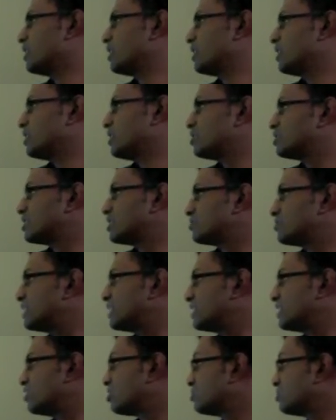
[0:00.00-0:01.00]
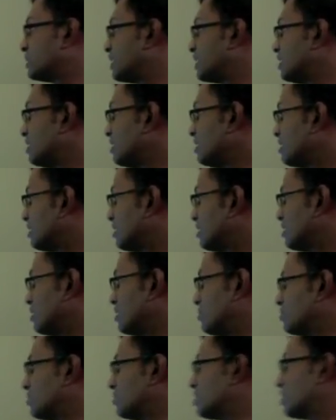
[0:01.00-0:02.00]
using multinomial
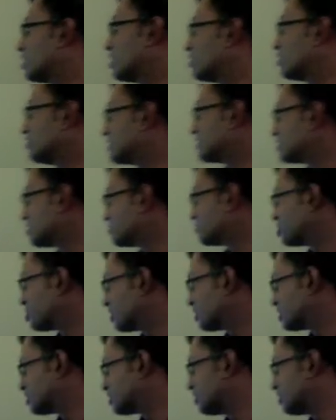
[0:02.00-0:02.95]
mixture models,